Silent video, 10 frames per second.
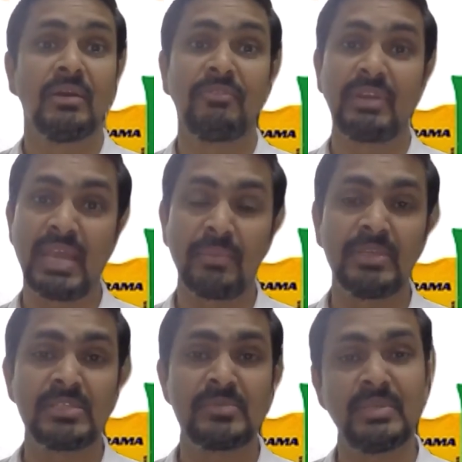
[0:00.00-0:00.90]

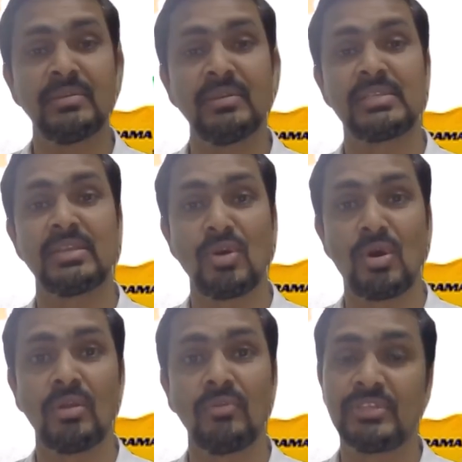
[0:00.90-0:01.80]
vitamins, minerals and
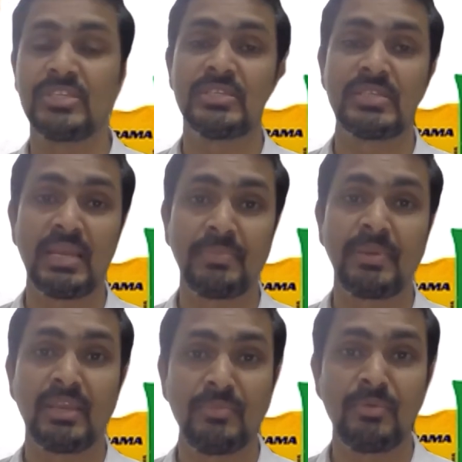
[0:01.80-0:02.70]
all, which is
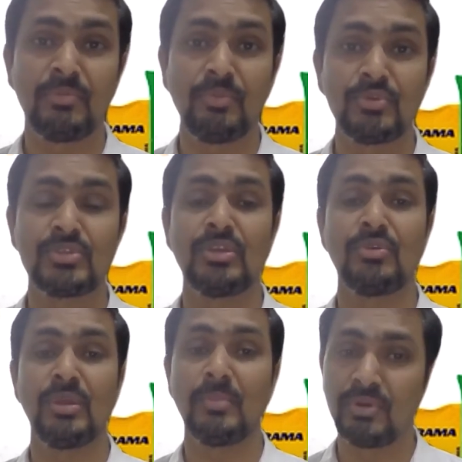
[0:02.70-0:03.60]
helping in boosting
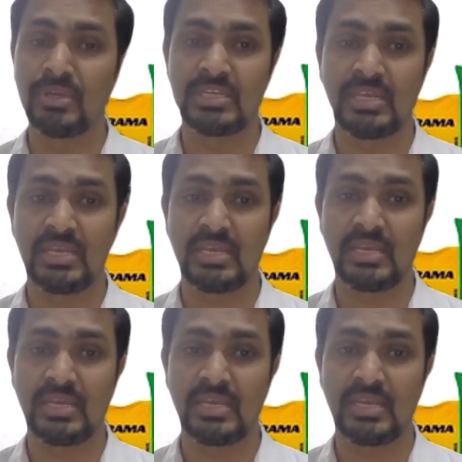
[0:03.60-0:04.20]
your immunity.